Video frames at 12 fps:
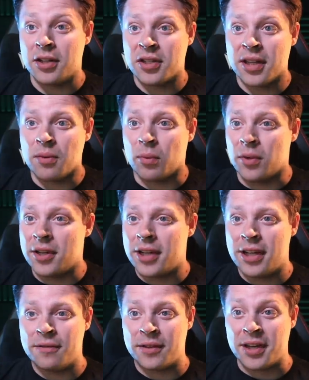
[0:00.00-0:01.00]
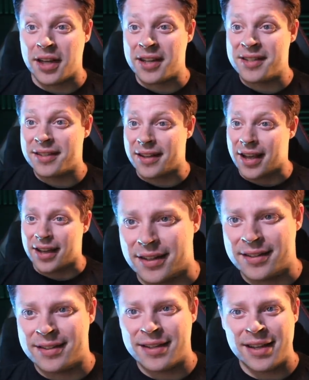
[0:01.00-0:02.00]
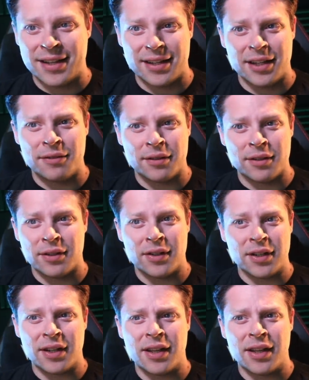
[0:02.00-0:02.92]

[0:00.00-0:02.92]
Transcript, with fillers: Actually, what even is that? Is that even a